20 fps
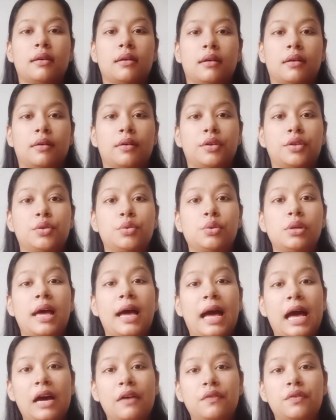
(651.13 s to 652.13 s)
You will
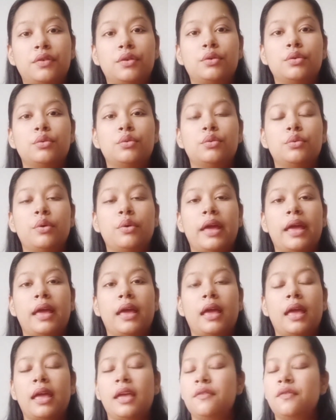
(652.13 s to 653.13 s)
have to,
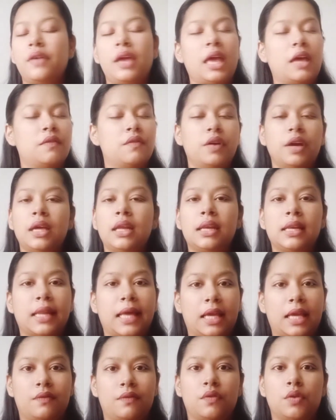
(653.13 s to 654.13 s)
if ever in
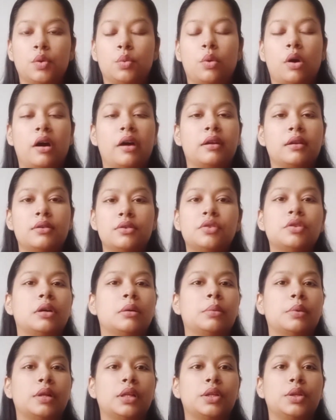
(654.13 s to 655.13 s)
life you are in
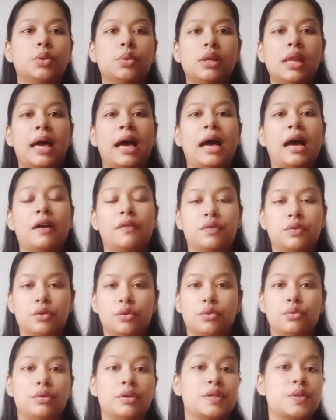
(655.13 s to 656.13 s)
trouble, you will have to do
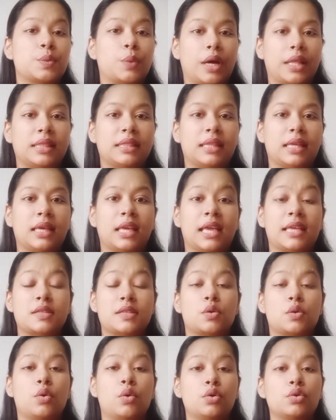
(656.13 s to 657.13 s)
this one thing, is
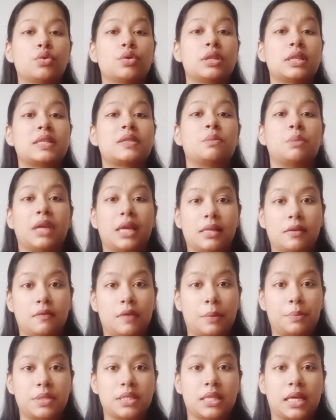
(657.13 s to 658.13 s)
go to this mail
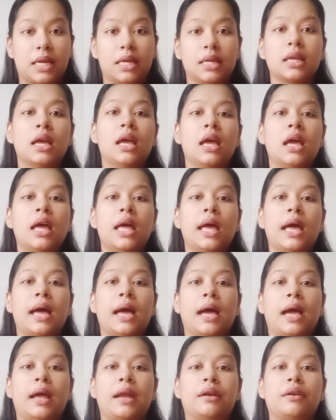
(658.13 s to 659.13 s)
website,
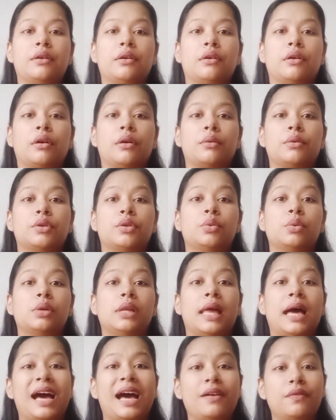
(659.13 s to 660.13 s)
and you will
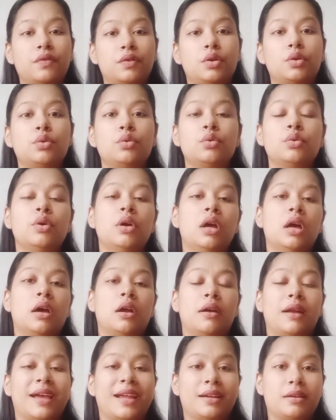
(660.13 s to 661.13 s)
have to
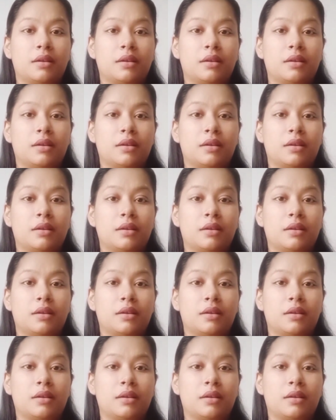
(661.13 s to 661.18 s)
write a